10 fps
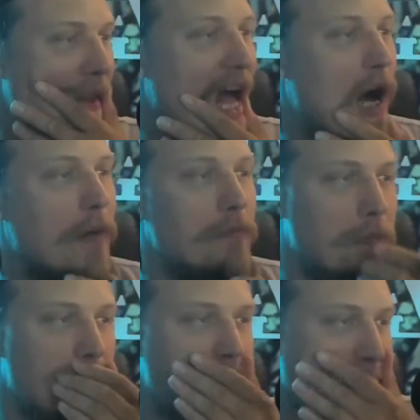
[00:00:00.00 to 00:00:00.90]
But
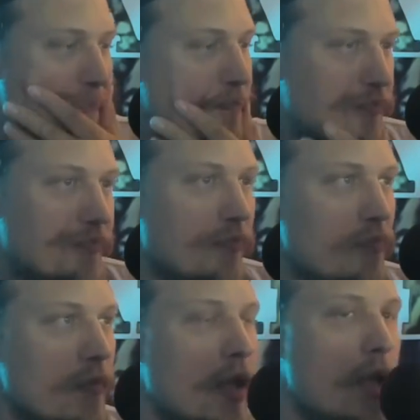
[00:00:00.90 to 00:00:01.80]

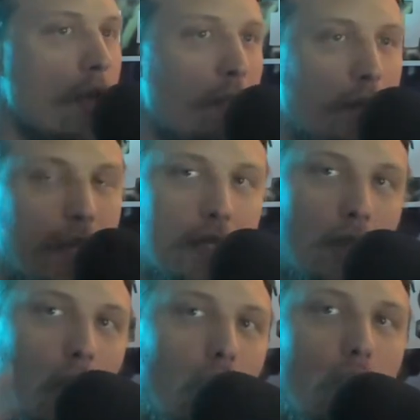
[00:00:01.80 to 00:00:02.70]
this
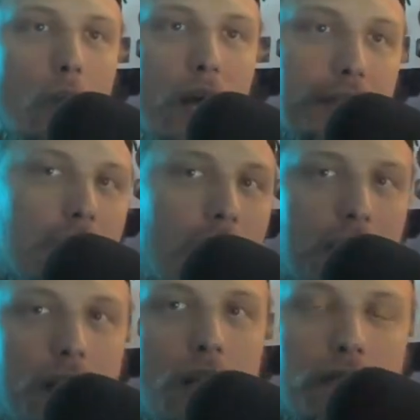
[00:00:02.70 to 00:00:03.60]
whole Western
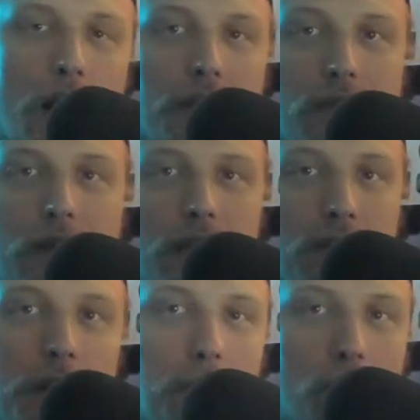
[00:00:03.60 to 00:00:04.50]
idea of
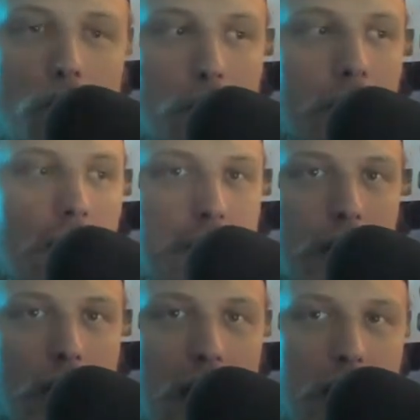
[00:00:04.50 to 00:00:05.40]
conservation, people don't realize that
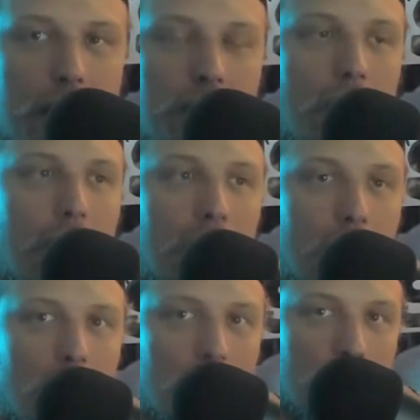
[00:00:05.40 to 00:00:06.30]
a lot of this,
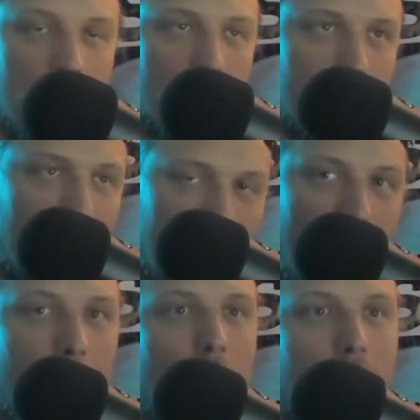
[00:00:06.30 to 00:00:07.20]
that came
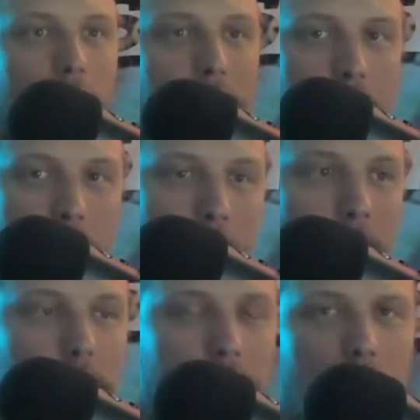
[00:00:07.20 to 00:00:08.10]
out of, say, Teddy
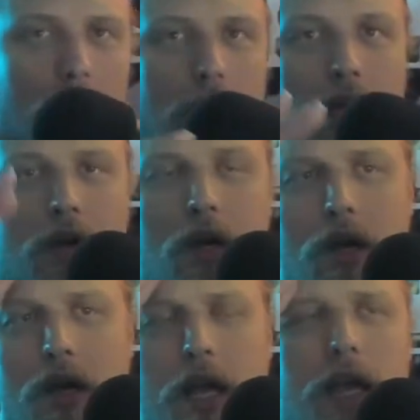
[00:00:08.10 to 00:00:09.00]
Roosevelt
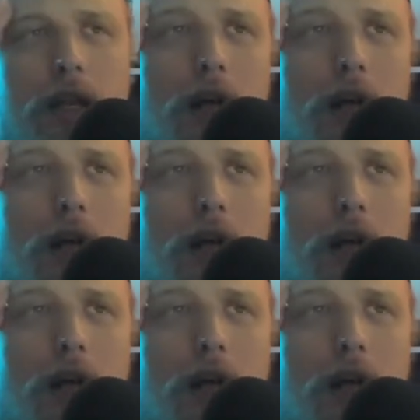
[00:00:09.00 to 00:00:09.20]
and